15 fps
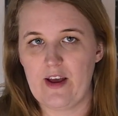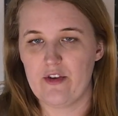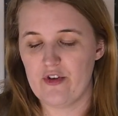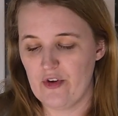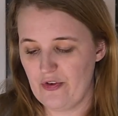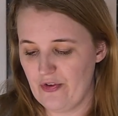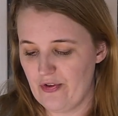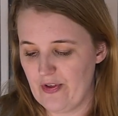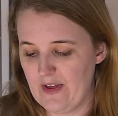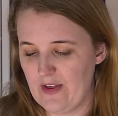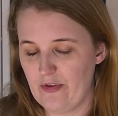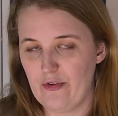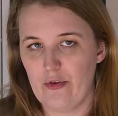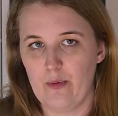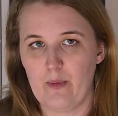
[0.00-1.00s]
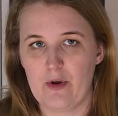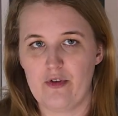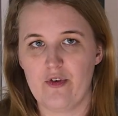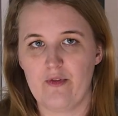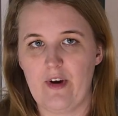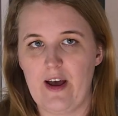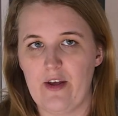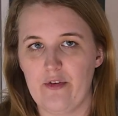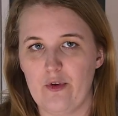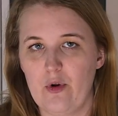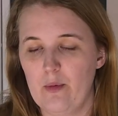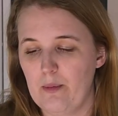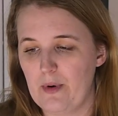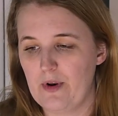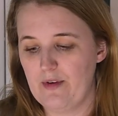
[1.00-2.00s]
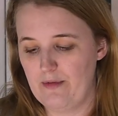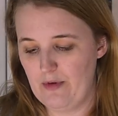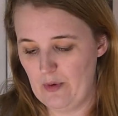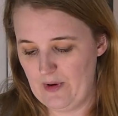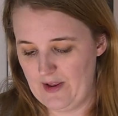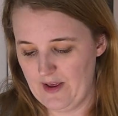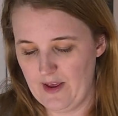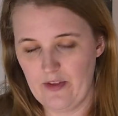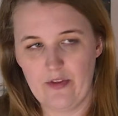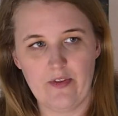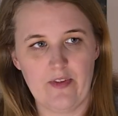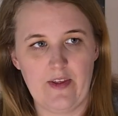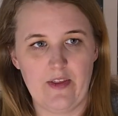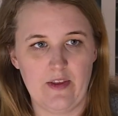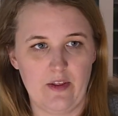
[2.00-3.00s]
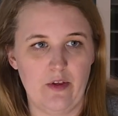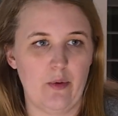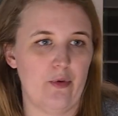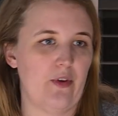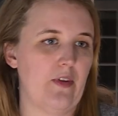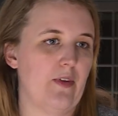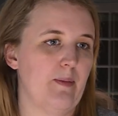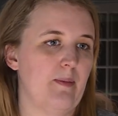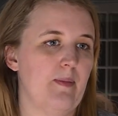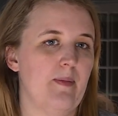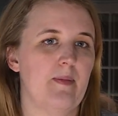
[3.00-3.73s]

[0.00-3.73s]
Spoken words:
I just think it's too much of a hassle, but if you like it, then use it.